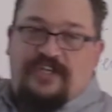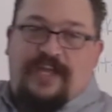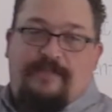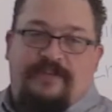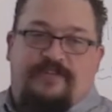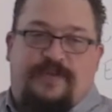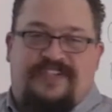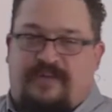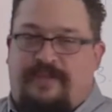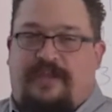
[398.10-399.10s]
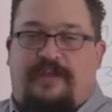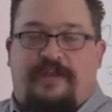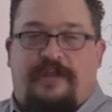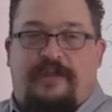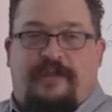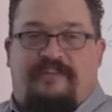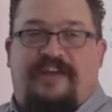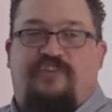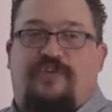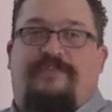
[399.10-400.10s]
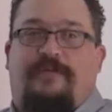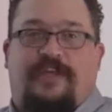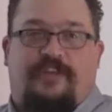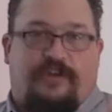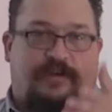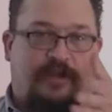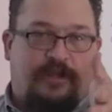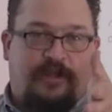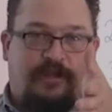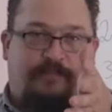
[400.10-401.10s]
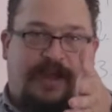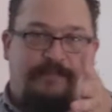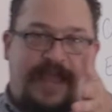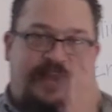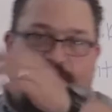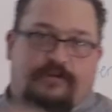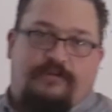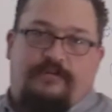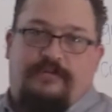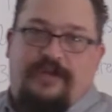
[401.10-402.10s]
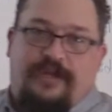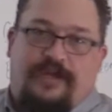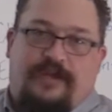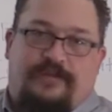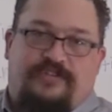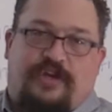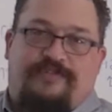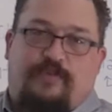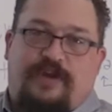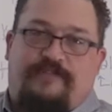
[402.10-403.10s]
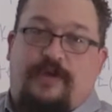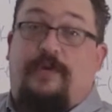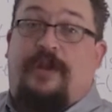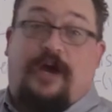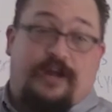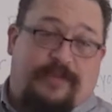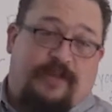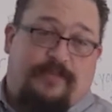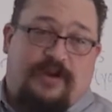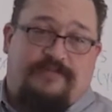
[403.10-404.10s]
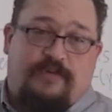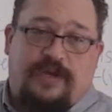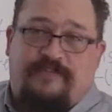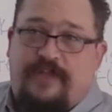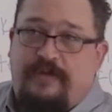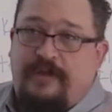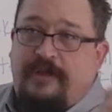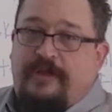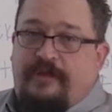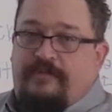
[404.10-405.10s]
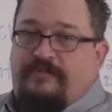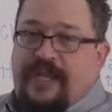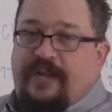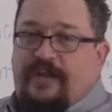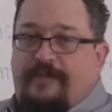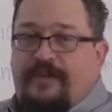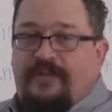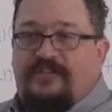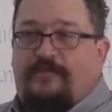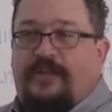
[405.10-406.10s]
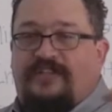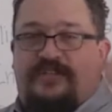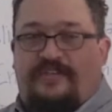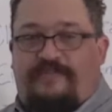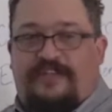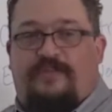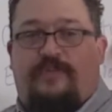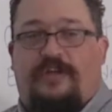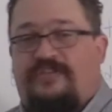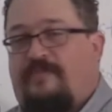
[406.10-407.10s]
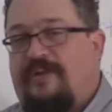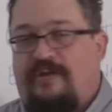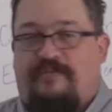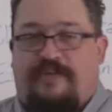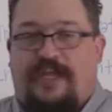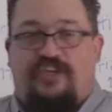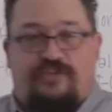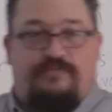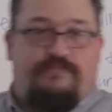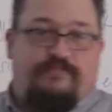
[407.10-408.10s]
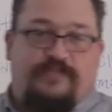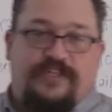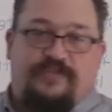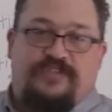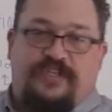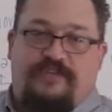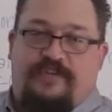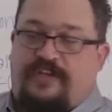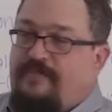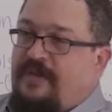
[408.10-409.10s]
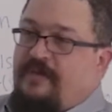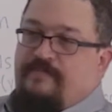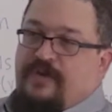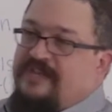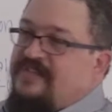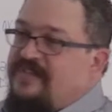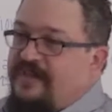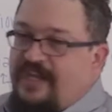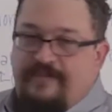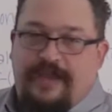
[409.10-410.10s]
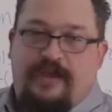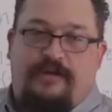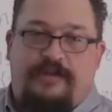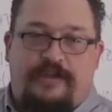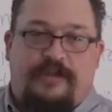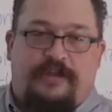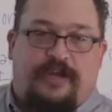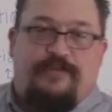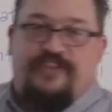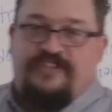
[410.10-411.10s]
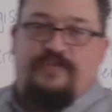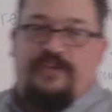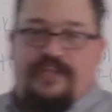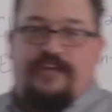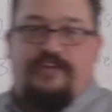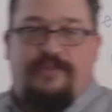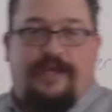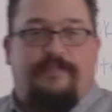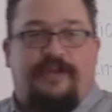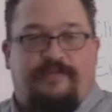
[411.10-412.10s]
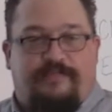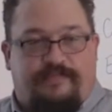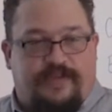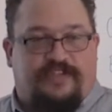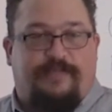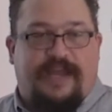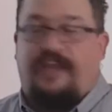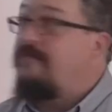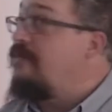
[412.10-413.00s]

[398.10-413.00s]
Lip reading: app. But it's going to be event-driven, either by manual start of a workflow, an automated part of a workflow, data coming in somewhere that sends an event somewhere else. It could be a notification that's received. It could be processing email, a number of things that could do that, but it's your back-end